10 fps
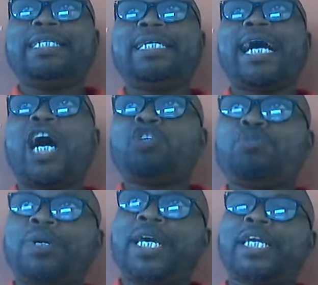
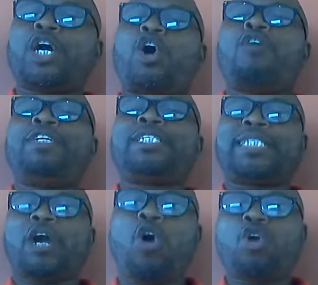outbreak of the
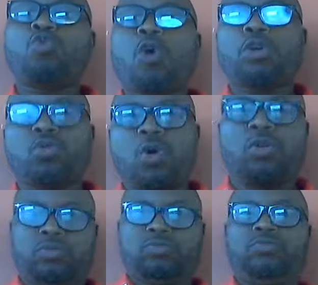Second World
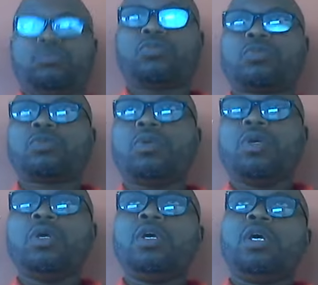War.
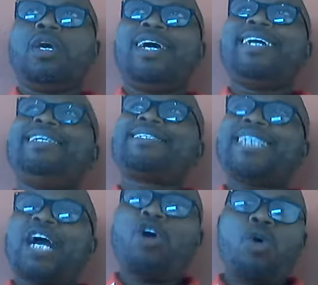The
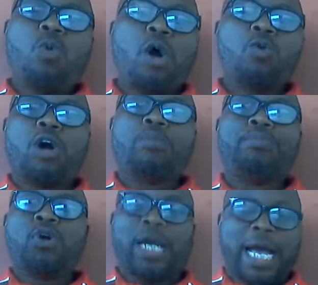Second World War
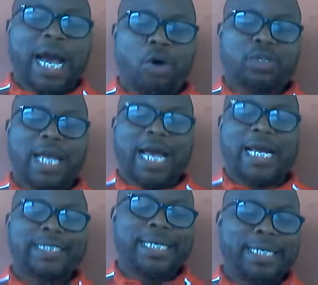broke out
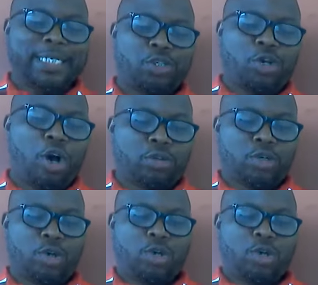as a result